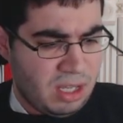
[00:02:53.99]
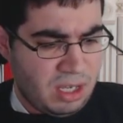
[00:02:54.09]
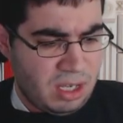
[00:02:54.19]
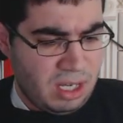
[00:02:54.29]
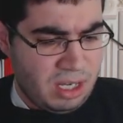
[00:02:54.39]

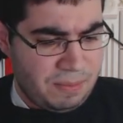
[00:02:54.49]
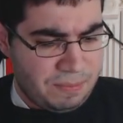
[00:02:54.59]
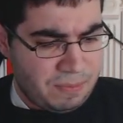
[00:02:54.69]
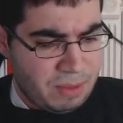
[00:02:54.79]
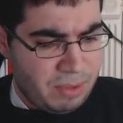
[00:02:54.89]
Uh,
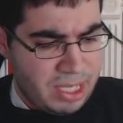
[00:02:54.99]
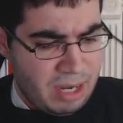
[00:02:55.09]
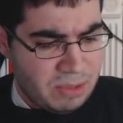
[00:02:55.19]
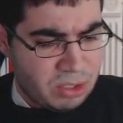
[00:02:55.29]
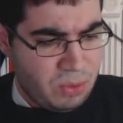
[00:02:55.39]
but
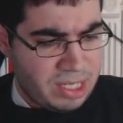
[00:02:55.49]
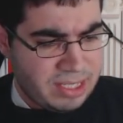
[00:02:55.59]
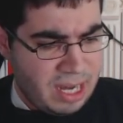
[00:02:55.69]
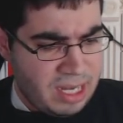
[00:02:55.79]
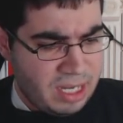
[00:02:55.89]
yeah, it was a quick
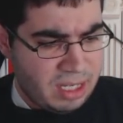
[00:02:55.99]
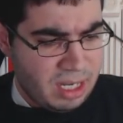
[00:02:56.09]
signing.